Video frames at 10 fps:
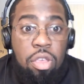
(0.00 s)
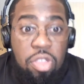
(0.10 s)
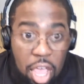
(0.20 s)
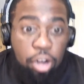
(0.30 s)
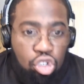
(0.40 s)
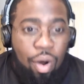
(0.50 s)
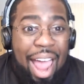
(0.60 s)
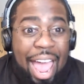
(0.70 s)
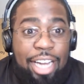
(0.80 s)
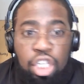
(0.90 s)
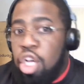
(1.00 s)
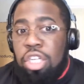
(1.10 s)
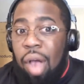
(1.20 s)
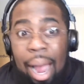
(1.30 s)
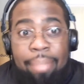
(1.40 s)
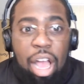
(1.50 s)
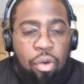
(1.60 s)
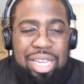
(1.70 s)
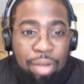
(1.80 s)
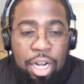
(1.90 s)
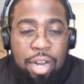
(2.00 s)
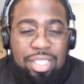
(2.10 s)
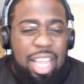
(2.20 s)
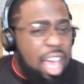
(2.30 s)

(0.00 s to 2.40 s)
They're trash. So I'm not going to come on here and say,